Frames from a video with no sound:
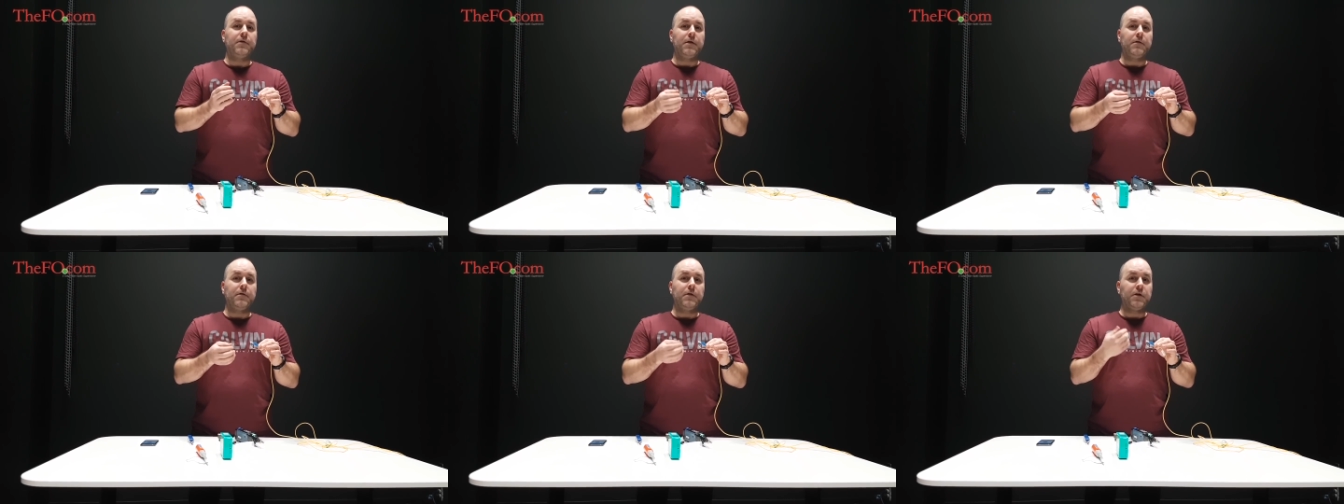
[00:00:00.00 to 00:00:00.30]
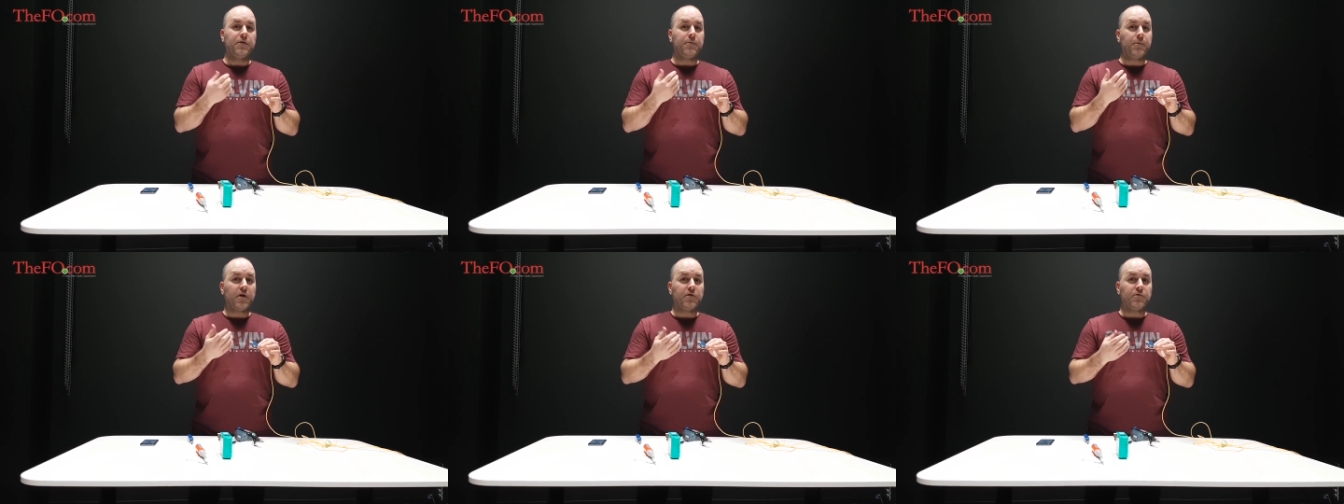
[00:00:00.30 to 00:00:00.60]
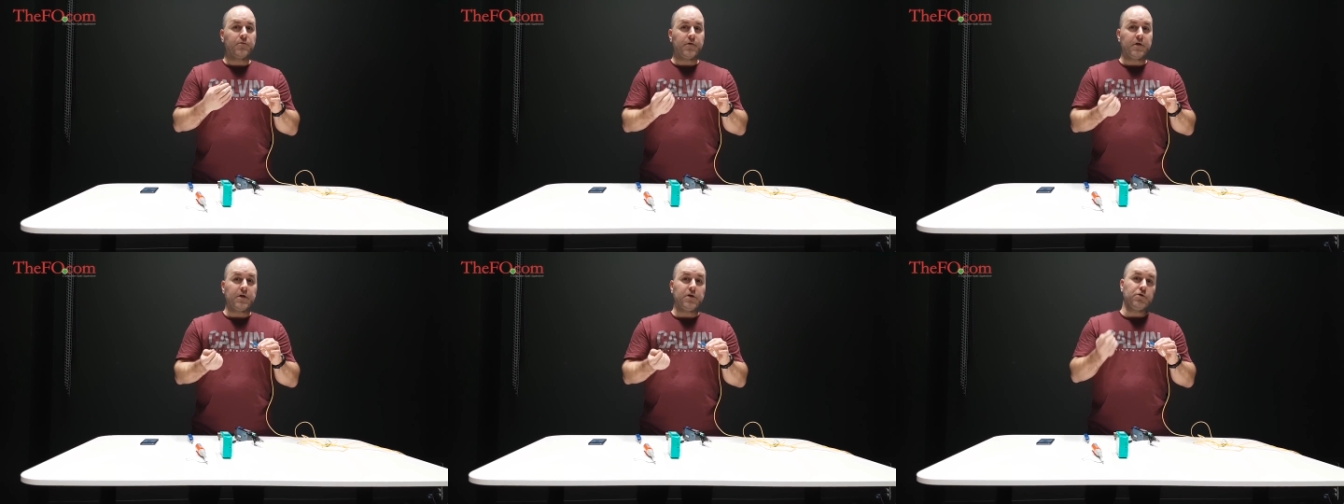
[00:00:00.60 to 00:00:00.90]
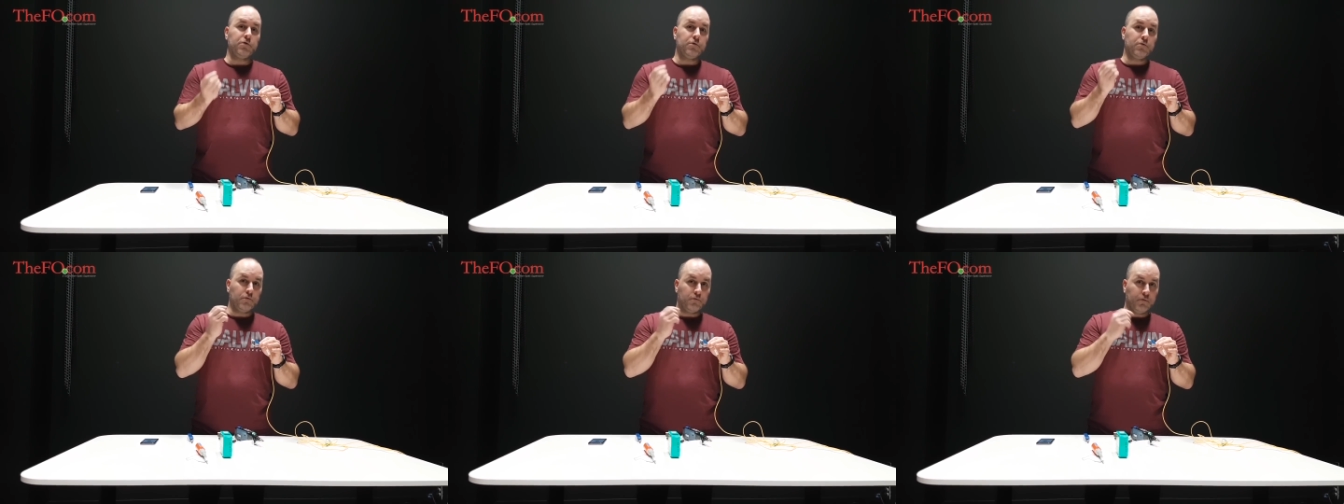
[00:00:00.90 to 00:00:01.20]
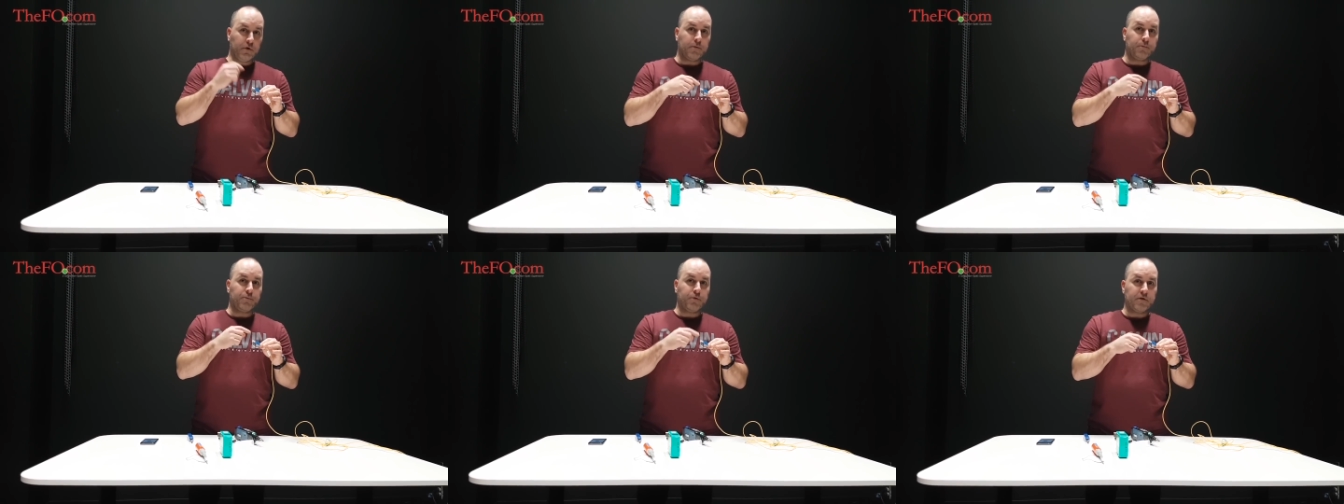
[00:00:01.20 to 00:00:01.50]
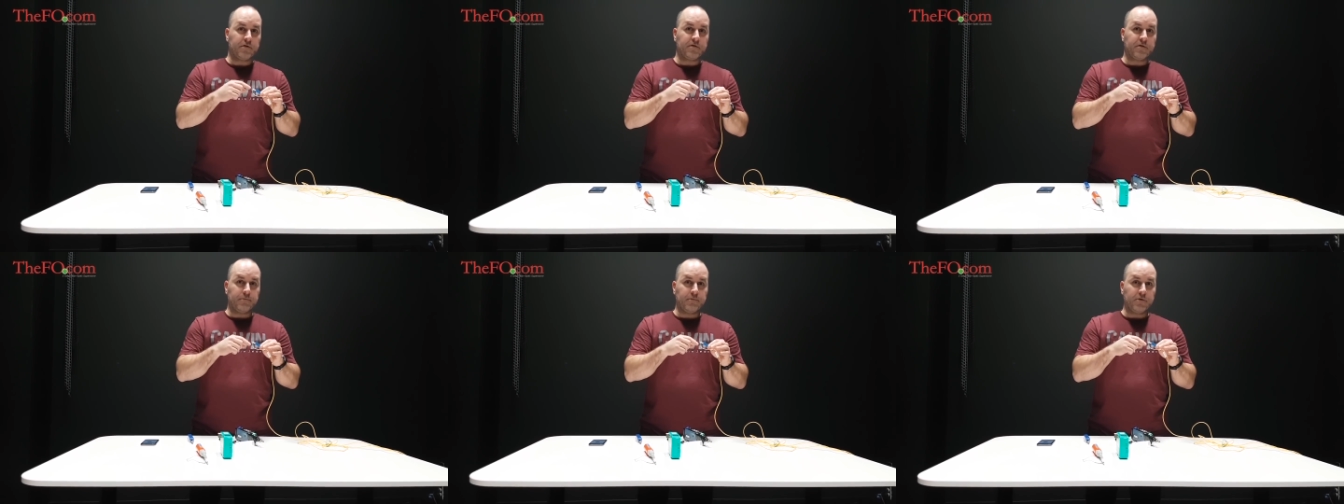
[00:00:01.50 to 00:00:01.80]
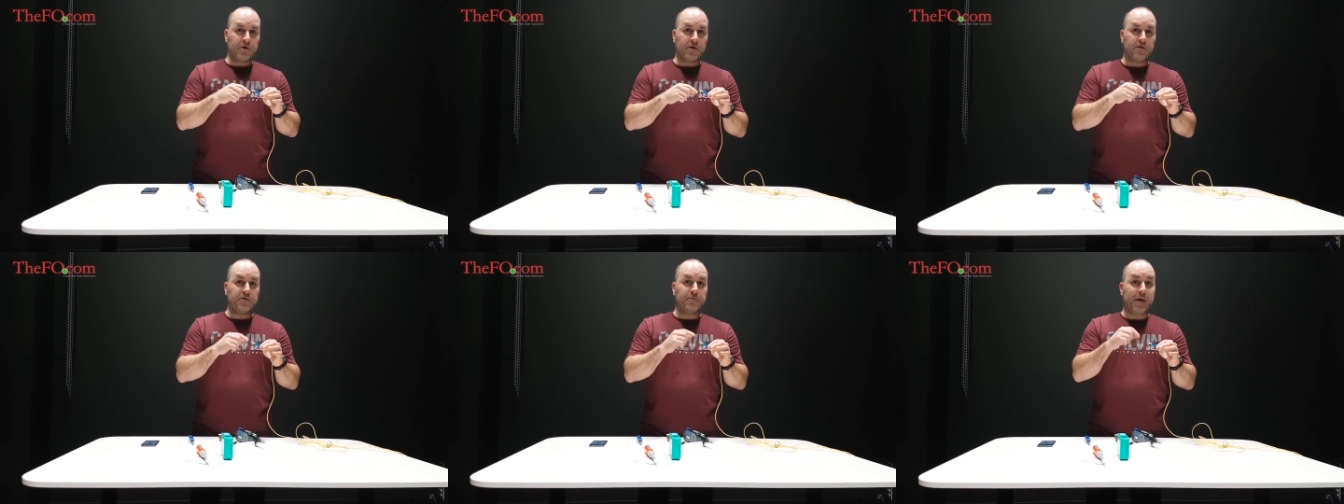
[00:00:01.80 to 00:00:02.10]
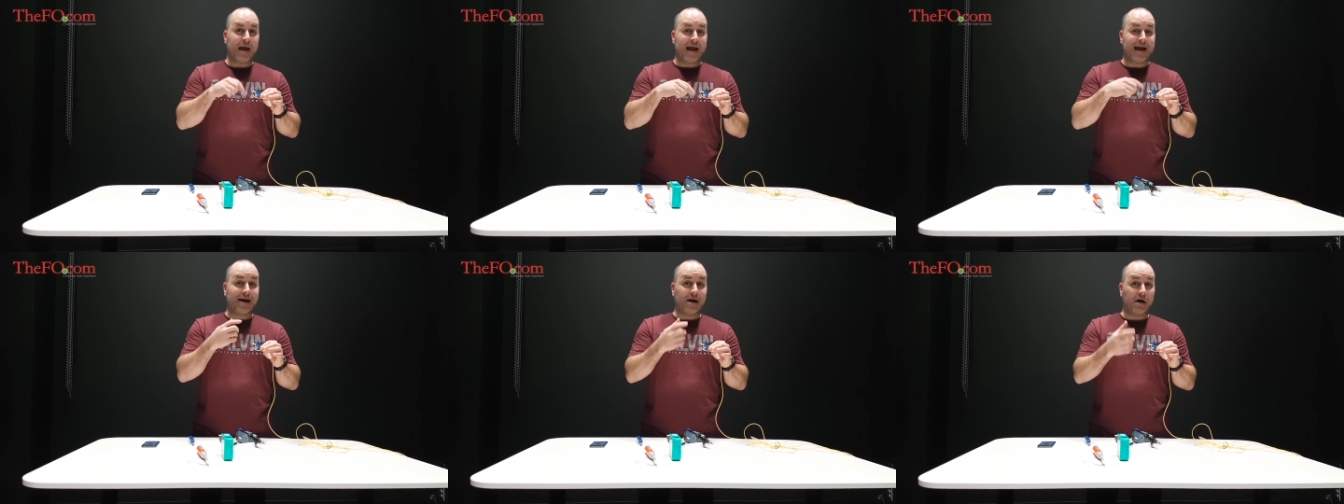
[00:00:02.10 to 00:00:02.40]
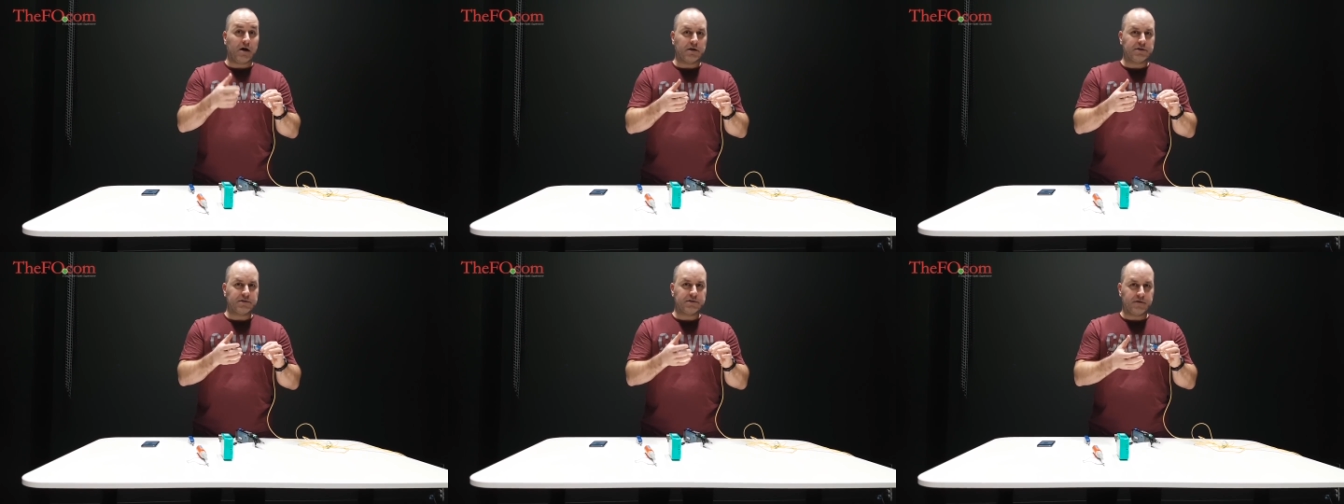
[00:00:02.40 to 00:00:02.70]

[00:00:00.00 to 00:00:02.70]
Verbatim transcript: then it's possible that you will put some dust back on